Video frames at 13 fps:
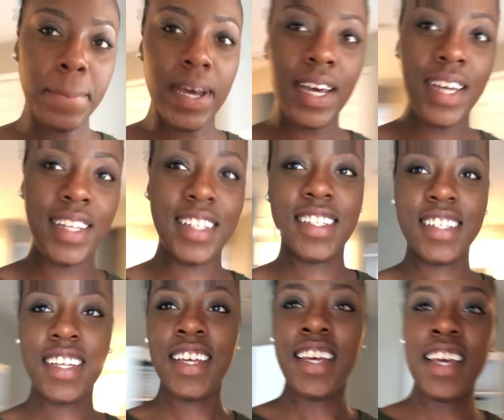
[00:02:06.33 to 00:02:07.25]

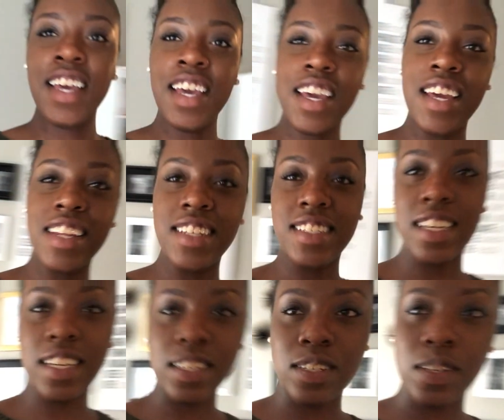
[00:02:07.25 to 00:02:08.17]
But it is
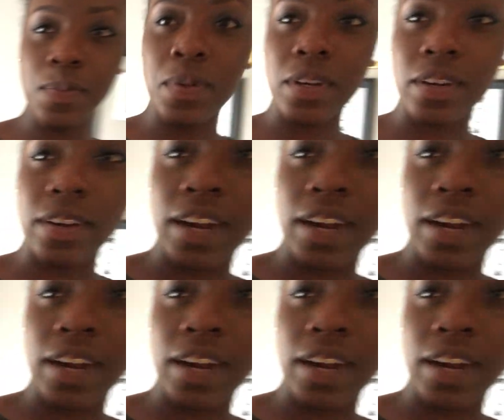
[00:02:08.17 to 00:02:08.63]
like super